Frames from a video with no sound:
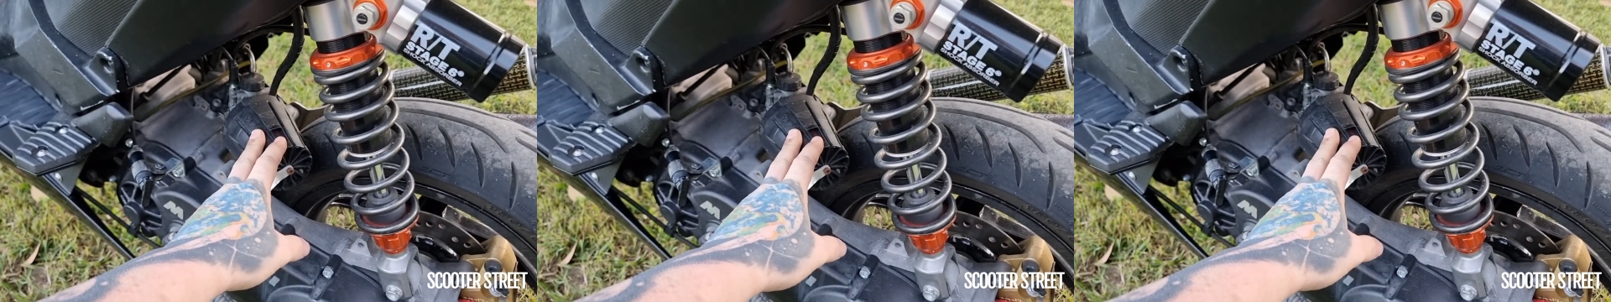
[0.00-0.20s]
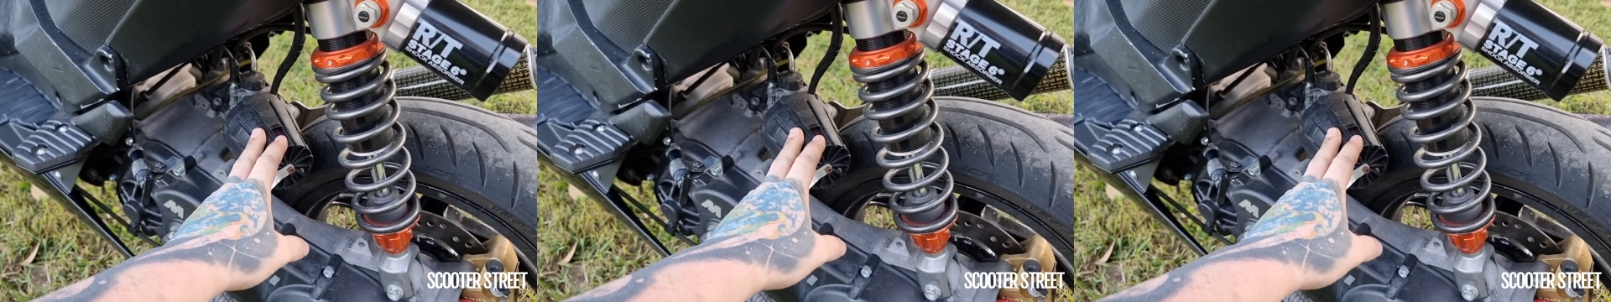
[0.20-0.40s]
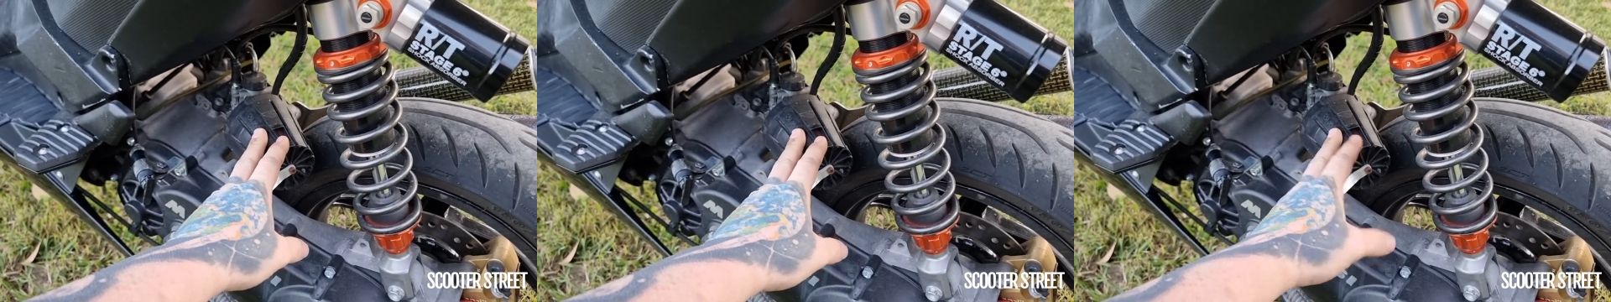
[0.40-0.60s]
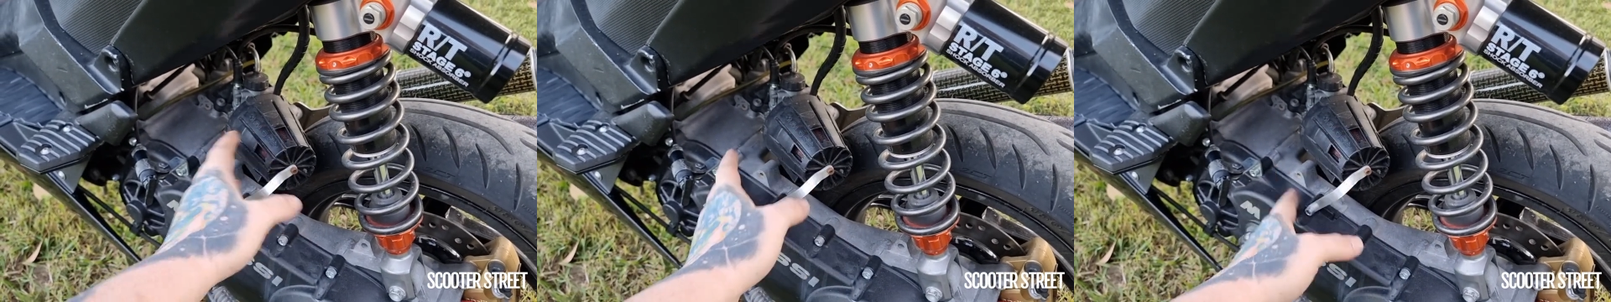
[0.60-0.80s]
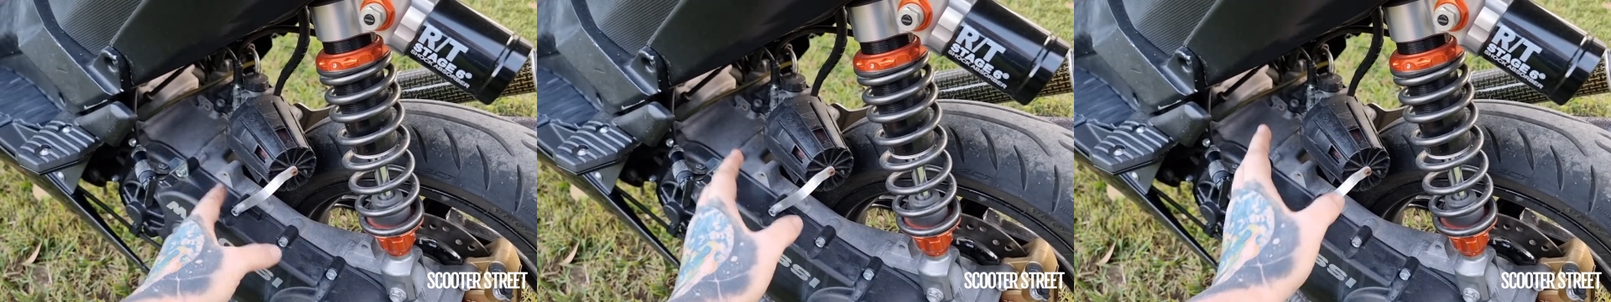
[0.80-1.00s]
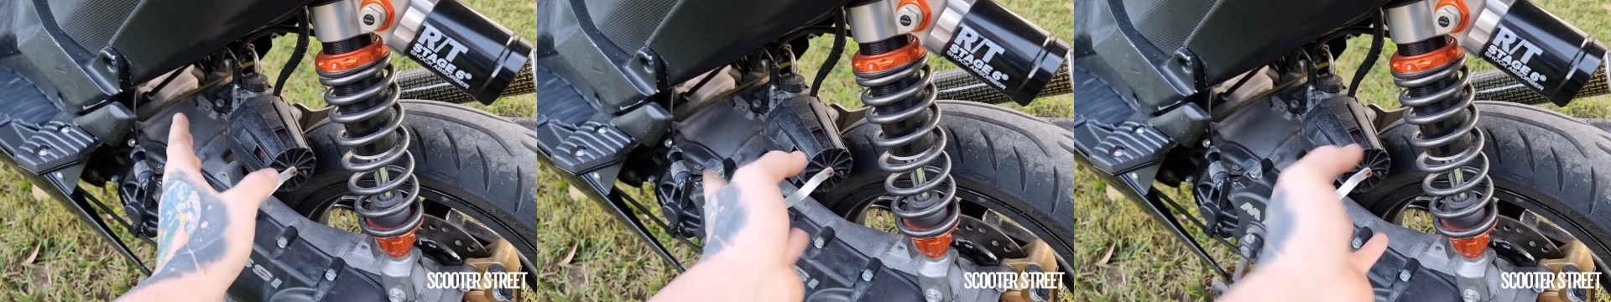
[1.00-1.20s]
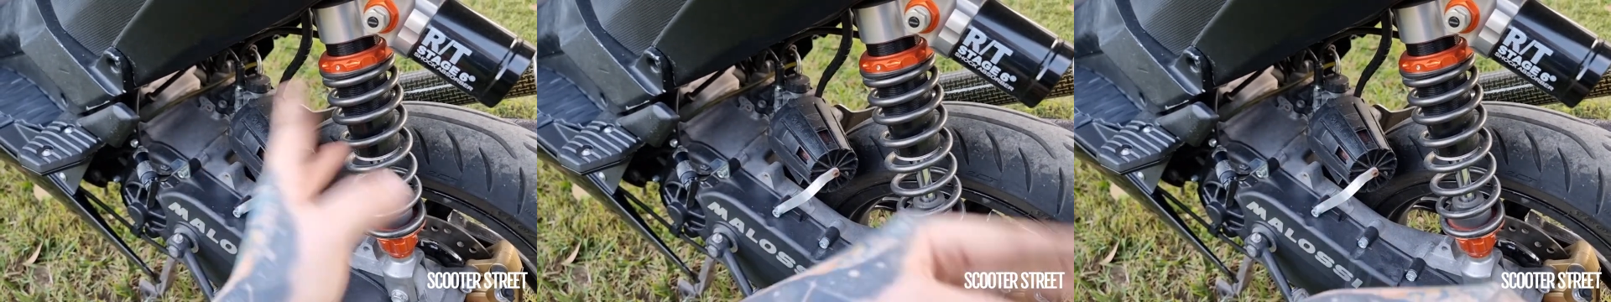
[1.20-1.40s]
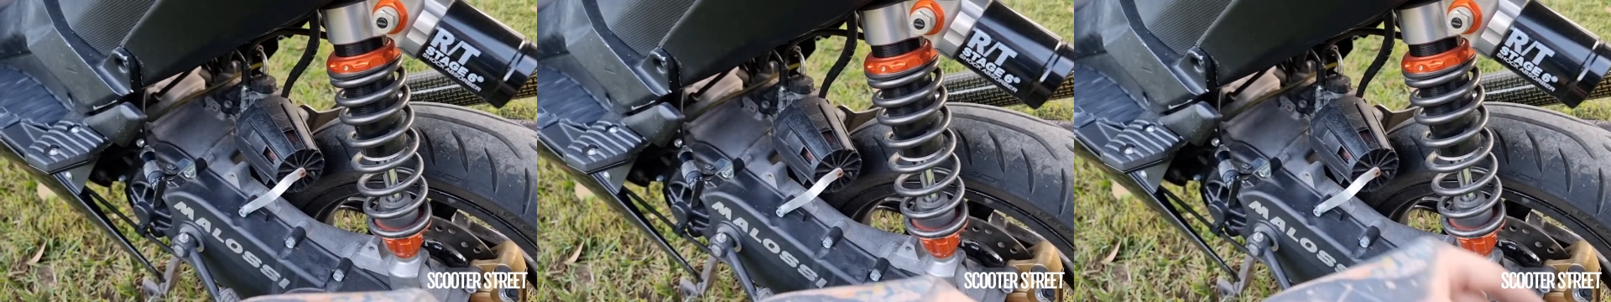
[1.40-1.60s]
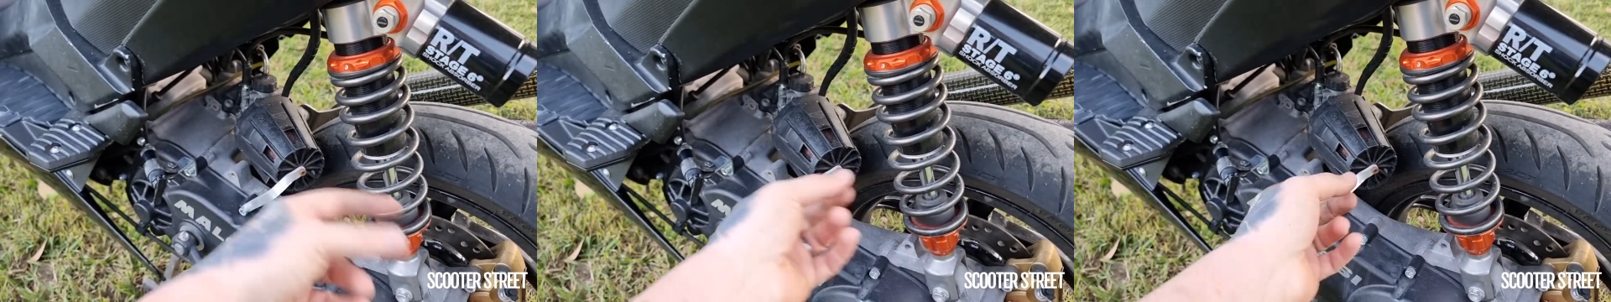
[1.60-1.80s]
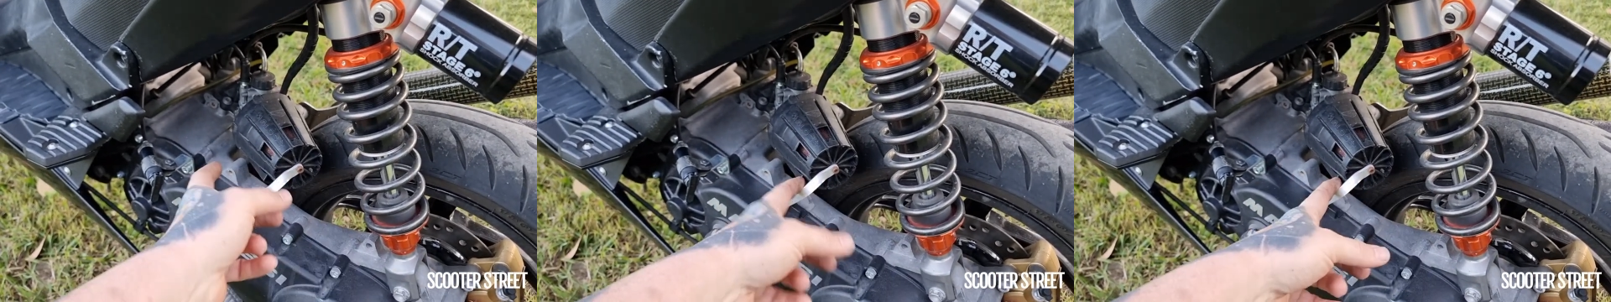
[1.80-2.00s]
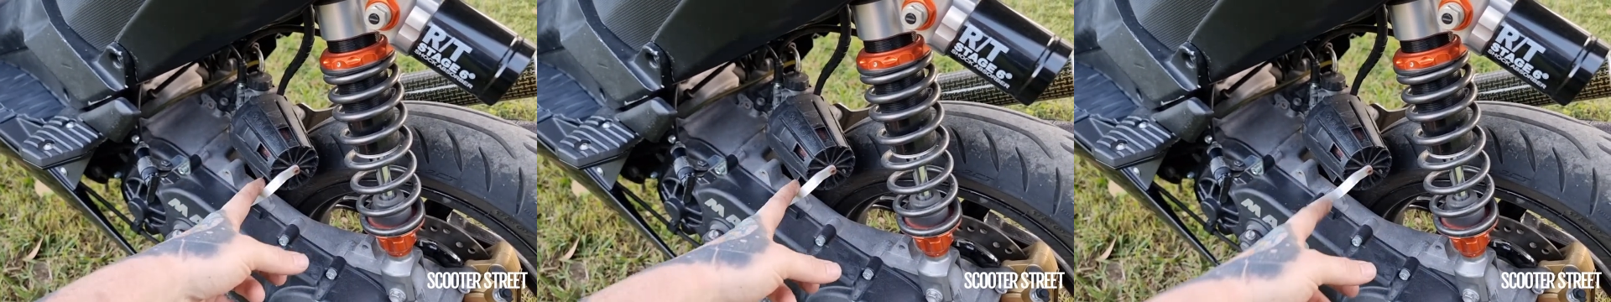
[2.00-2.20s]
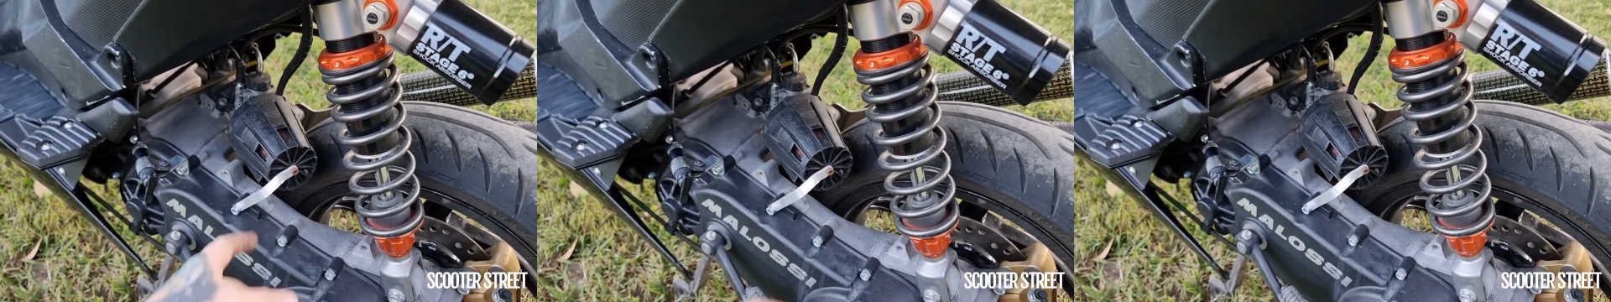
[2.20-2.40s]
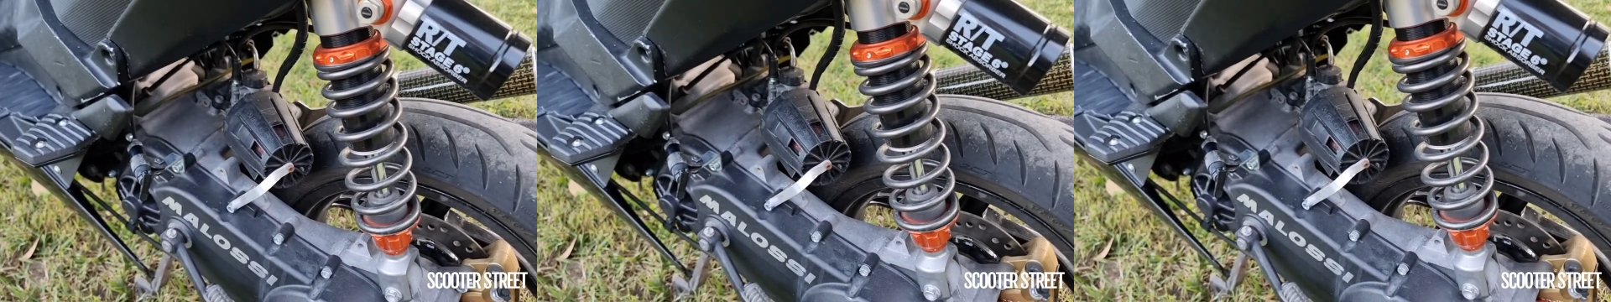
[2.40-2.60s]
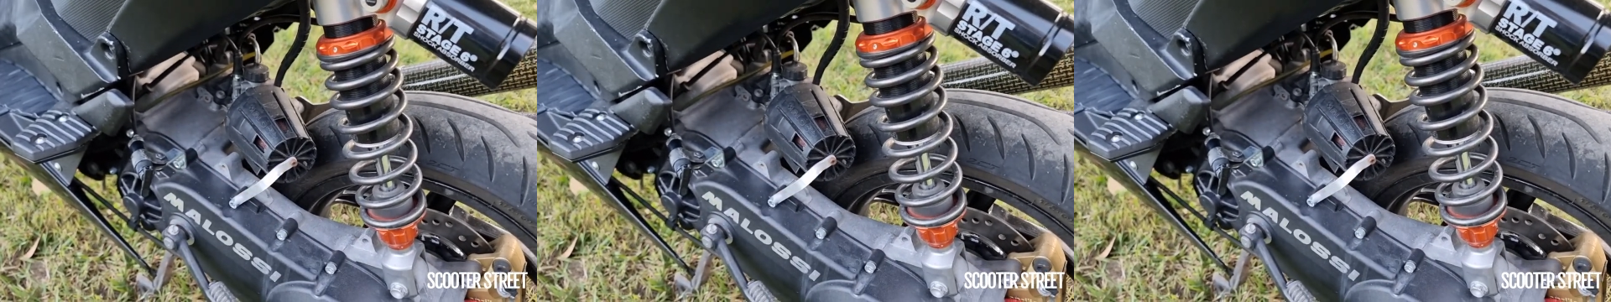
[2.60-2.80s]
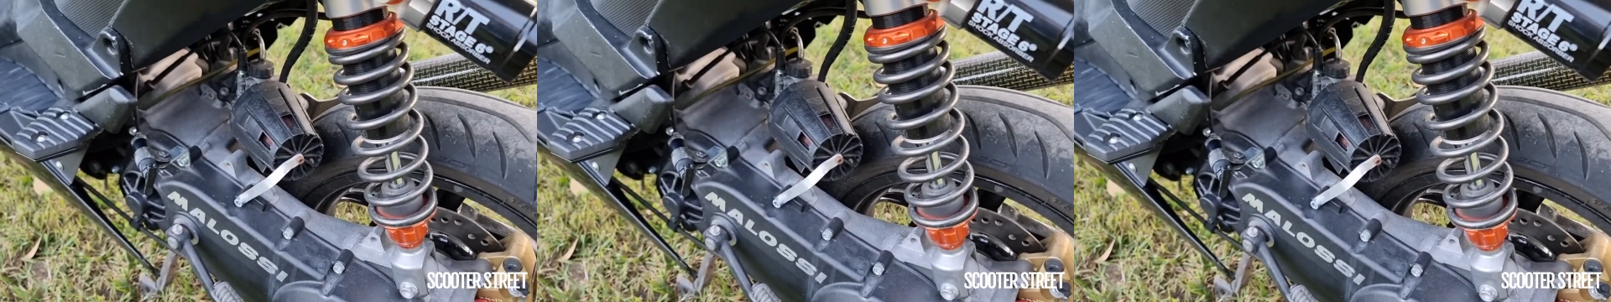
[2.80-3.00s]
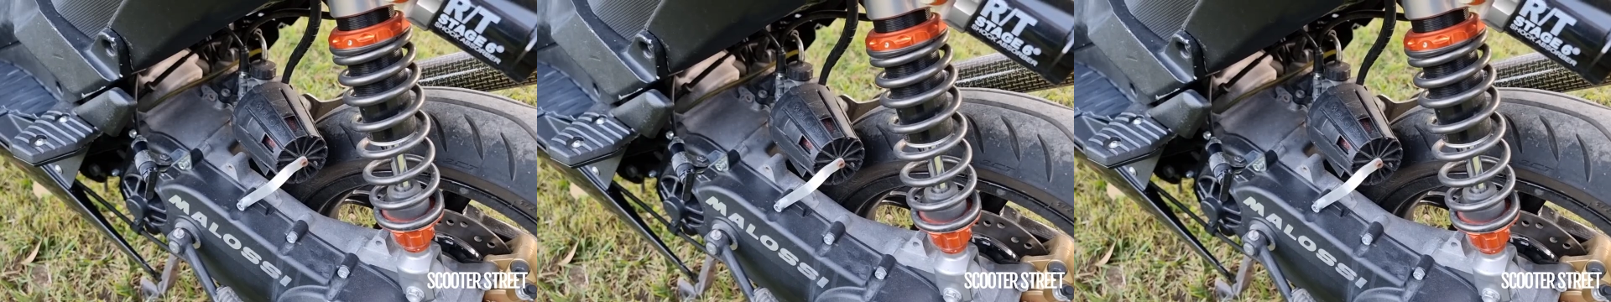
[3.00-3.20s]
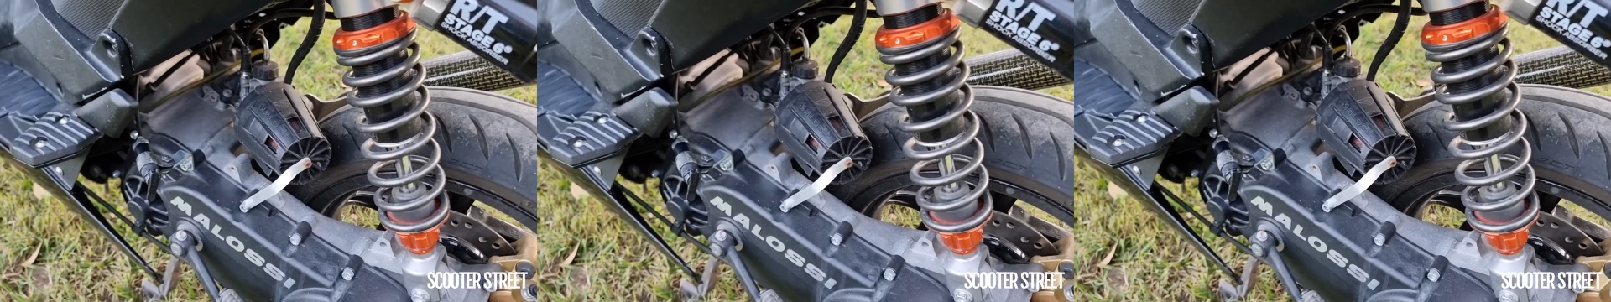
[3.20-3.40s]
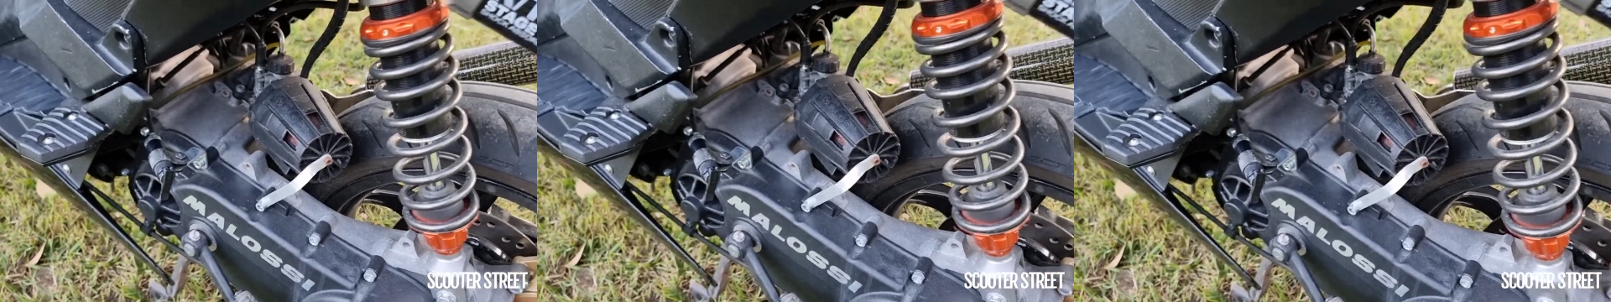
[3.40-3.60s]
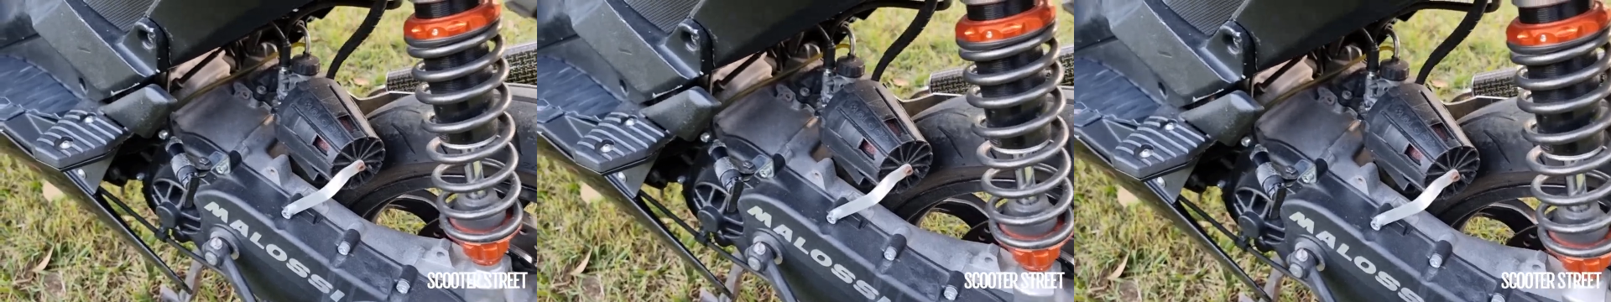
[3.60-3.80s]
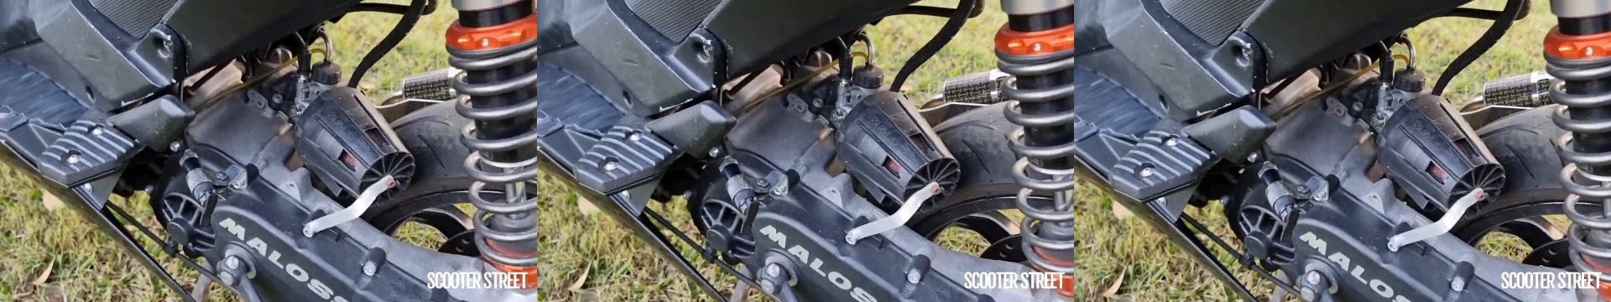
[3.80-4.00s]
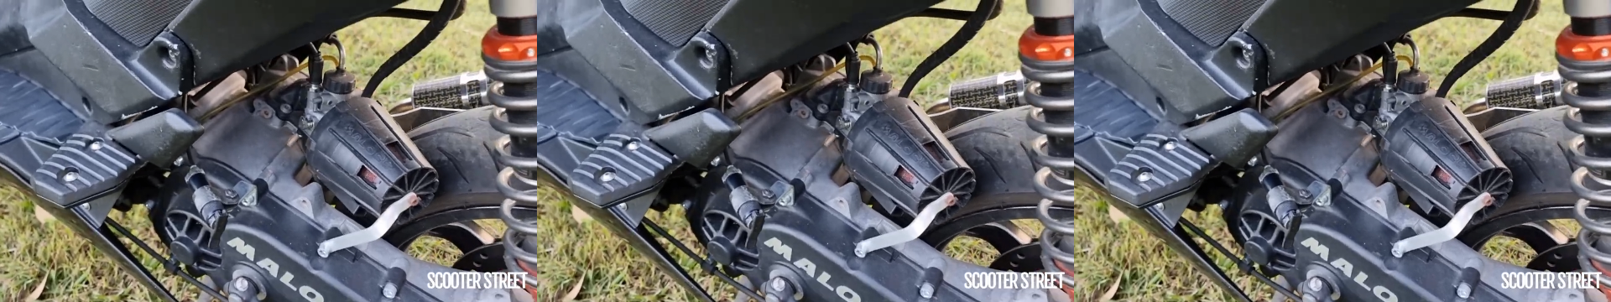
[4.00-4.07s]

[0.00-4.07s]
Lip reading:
Nobody's mouth can be seen.